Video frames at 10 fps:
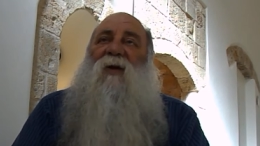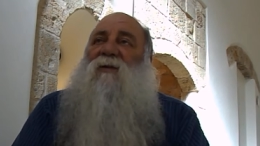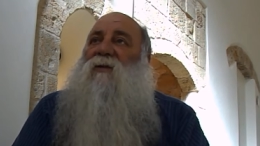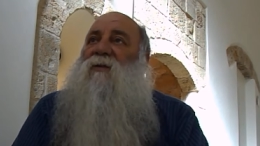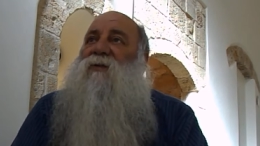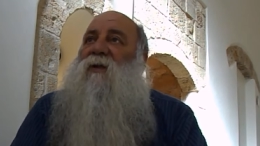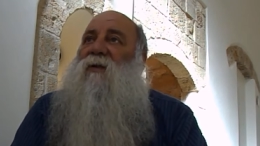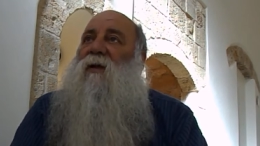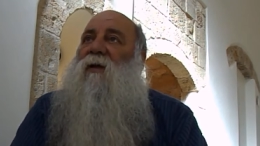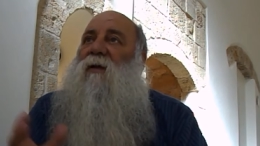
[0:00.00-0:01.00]
pencils and,
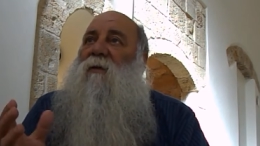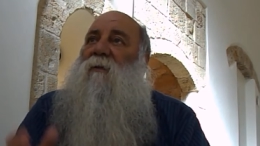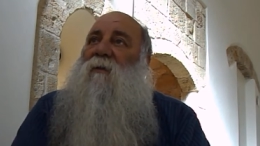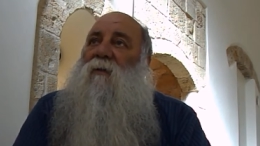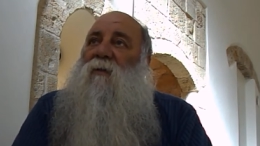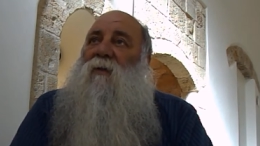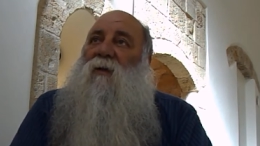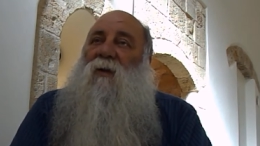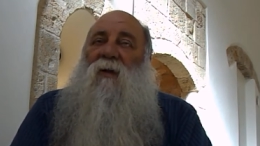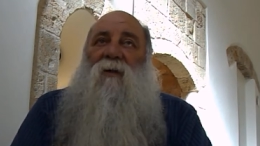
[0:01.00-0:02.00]
uh,
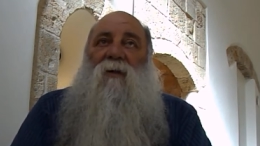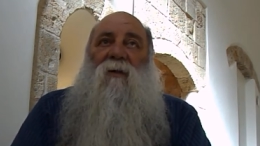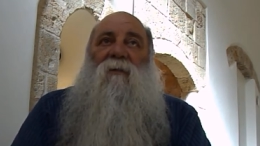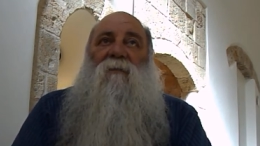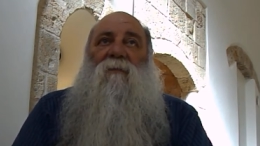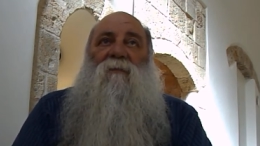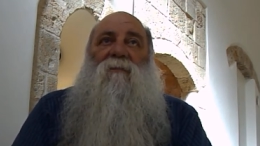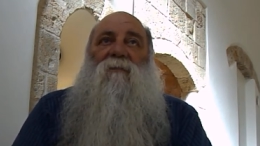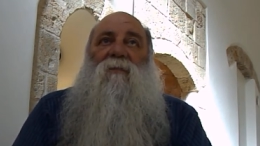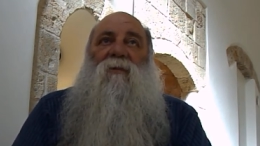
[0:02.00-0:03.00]
and um,
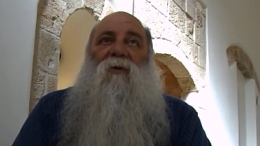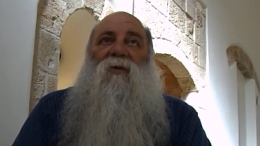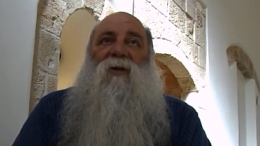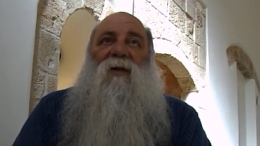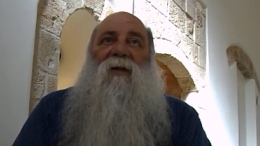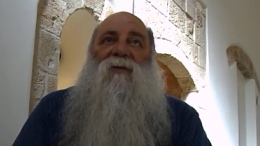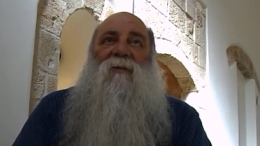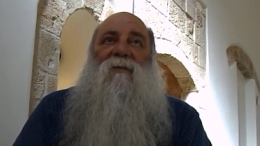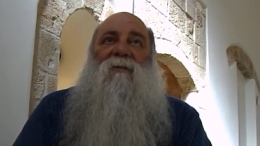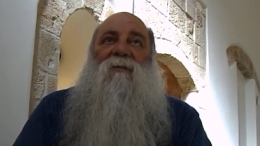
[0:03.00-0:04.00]

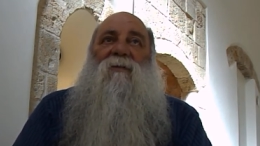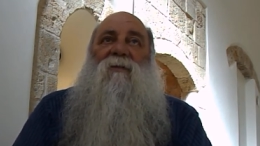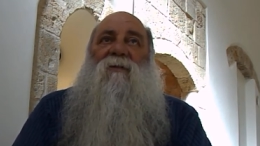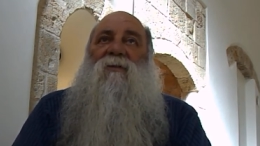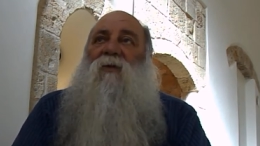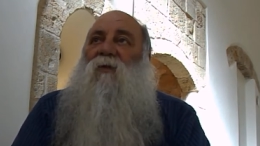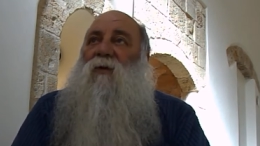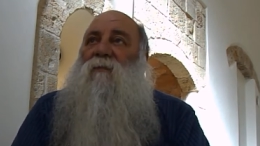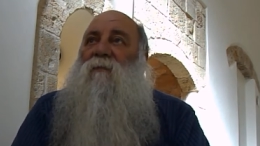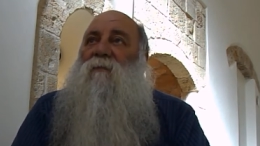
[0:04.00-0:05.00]
coordinations and so
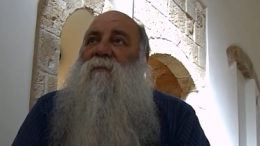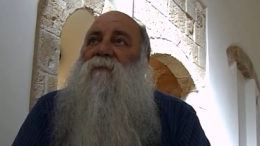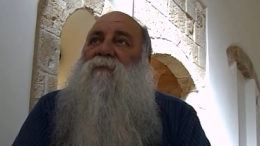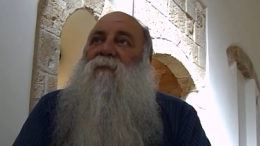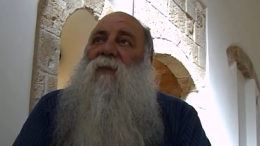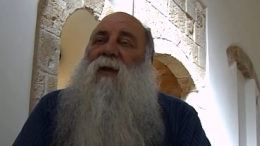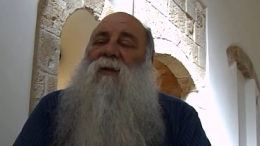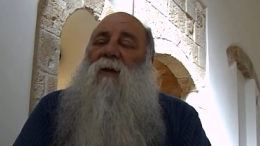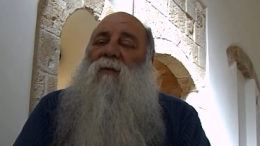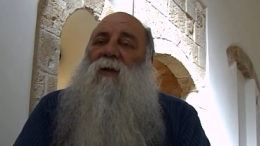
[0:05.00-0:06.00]
on.
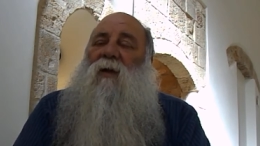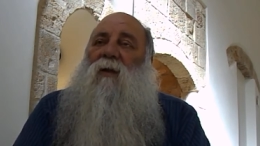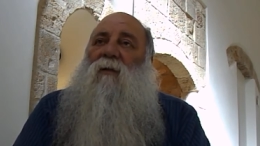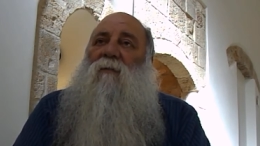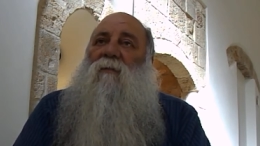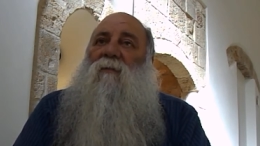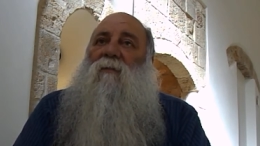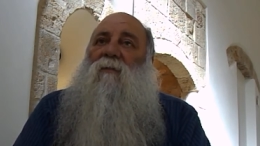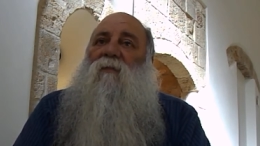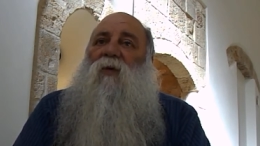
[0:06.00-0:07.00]
The only
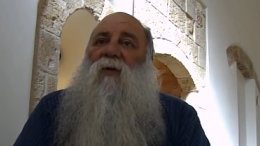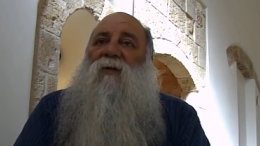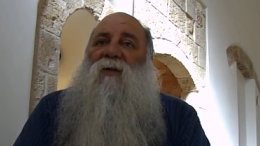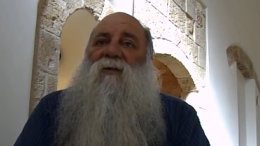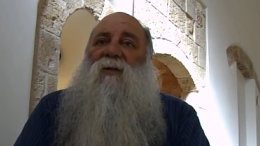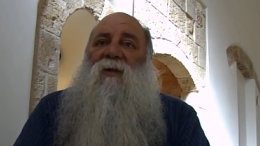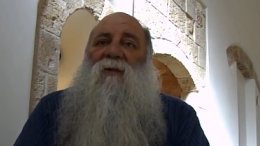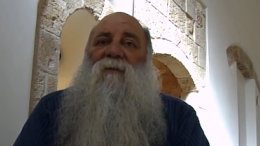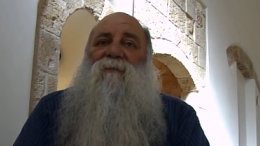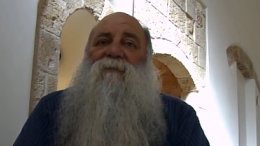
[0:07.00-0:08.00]
point is
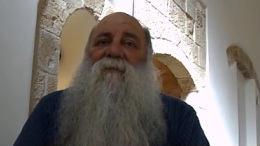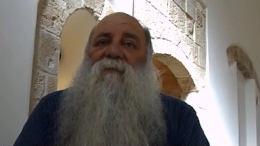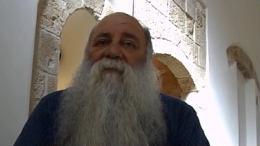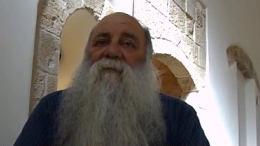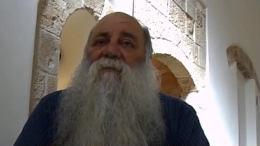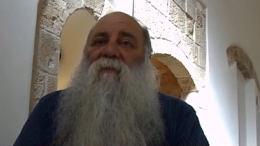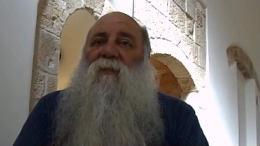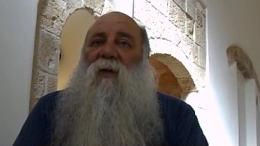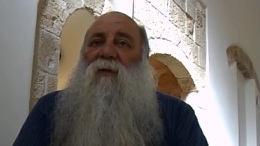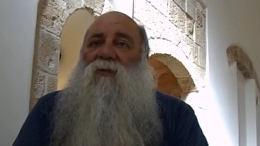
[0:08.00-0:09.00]
here
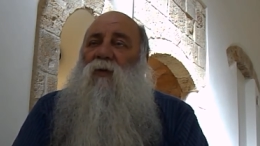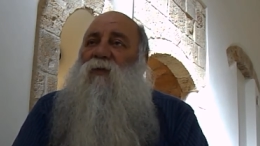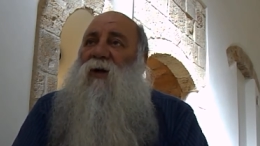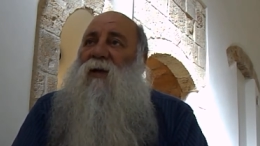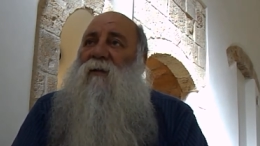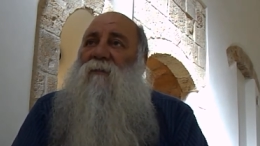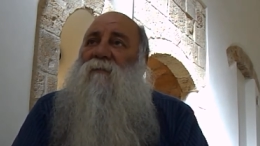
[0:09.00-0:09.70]
no brain,